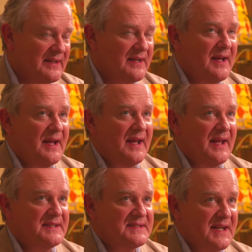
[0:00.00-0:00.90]
And
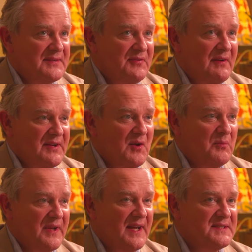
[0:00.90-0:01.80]
it's, it's very
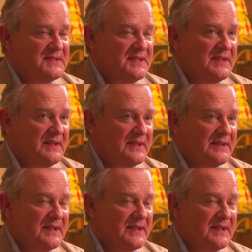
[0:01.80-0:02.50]
complicated to learn.